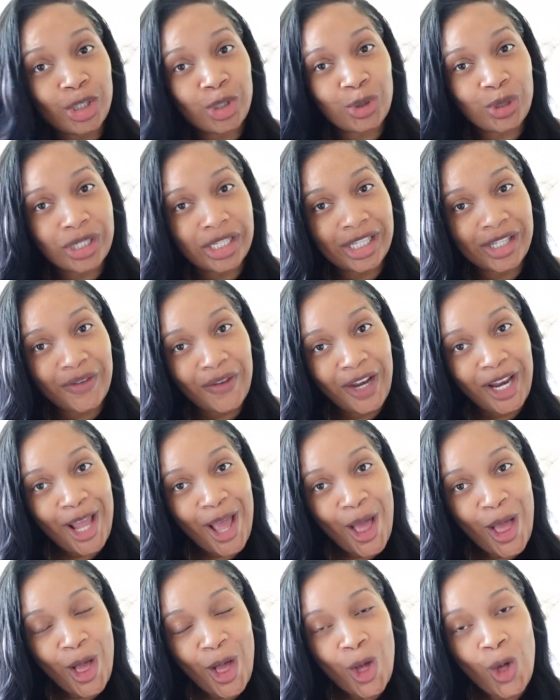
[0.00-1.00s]
enjoyed this
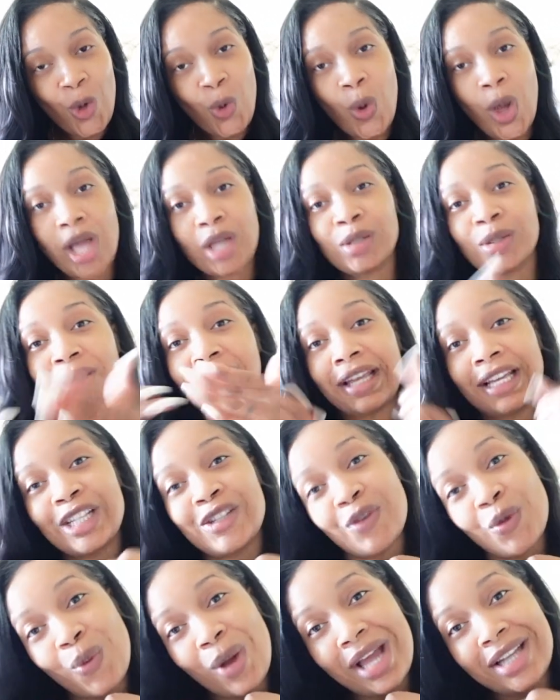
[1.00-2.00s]
video. Thanks
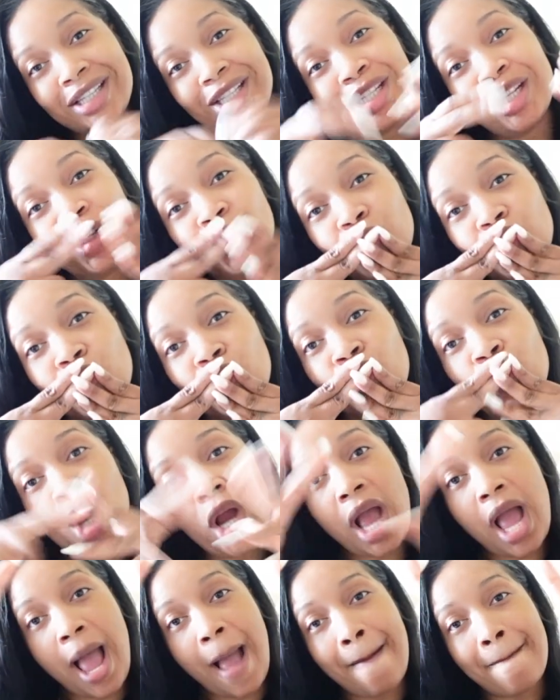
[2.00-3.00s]
for watching.
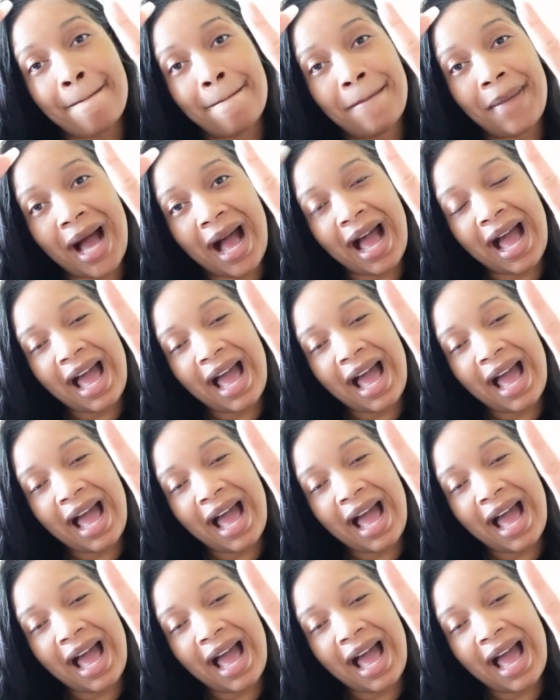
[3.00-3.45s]
Bye.